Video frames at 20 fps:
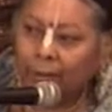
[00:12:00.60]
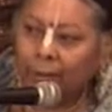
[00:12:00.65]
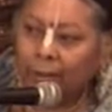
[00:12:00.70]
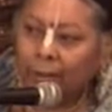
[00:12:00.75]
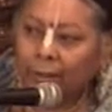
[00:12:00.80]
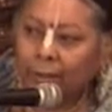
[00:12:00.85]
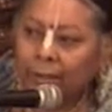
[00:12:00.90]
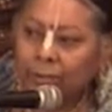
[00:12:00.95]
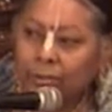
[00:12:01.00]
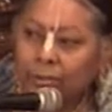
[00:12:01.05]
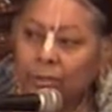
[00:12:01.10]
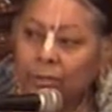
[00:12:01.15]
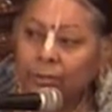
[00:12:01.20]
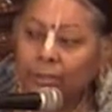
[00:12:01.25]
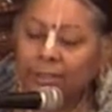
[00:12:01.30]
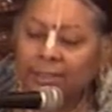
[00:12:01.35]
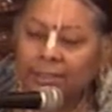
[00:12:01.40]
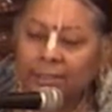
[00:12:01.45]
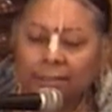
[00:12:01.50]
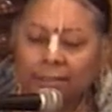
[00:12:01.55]
And so the
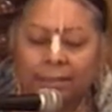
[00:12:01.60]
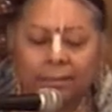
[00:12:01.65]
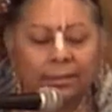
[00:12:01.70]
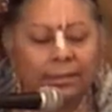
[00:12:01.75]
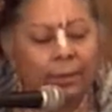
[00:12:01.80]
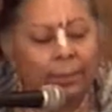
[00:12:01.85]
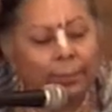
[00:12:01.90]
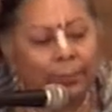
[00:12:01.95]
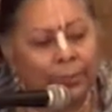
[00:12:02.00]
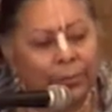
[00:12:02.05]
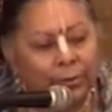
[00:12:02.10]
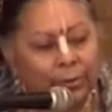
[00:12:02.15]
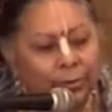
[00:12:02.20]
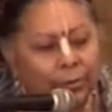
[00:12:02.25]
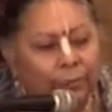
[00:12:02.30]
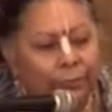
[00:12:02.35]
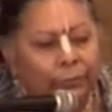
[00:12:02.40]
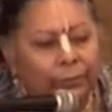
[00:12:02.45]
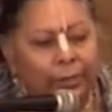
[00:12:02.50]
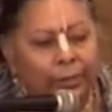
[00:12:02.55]
deities are
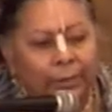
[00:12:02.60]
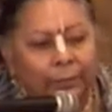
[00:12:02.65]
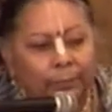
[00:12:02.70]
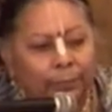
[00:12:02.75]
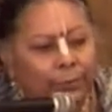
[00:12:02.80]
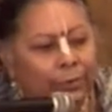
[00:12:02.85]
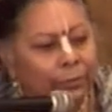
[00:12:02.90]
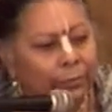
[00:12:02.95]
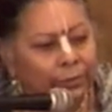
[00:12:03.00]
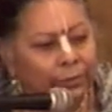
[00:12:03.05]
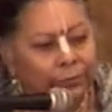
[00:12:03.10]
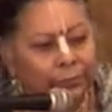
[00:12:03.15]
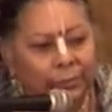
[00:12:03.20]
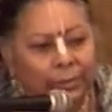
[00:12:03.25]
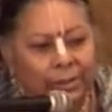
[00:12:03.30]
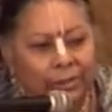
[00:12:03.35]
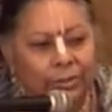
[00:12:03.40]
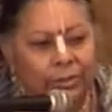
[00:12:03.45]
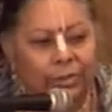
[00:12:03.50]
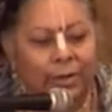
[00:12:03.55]
beautifully,
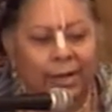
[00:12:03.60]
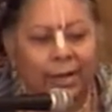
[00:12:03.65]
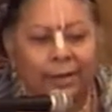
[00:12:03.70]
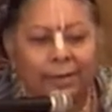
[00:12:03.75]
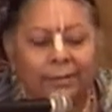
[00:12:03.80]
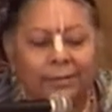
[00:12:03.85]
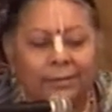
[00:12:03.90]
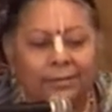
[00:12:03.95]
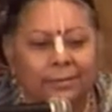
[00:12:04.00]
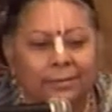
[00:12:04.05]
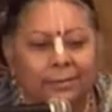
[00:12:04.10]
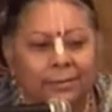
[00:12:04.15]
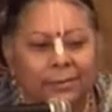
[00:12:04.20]
beautifully dressed.